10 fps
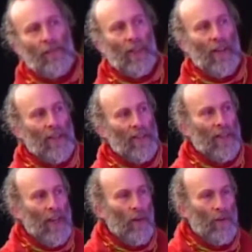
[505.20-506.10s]
if you like, to
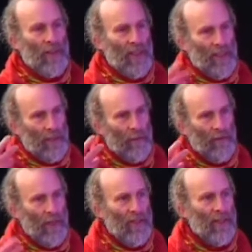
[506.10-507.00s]
the old system of
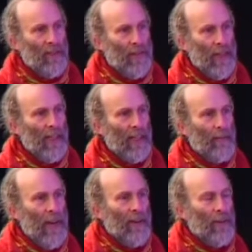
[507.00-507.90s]
just thinking
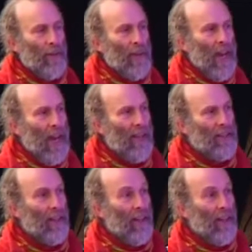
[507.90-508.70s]
about it with the head,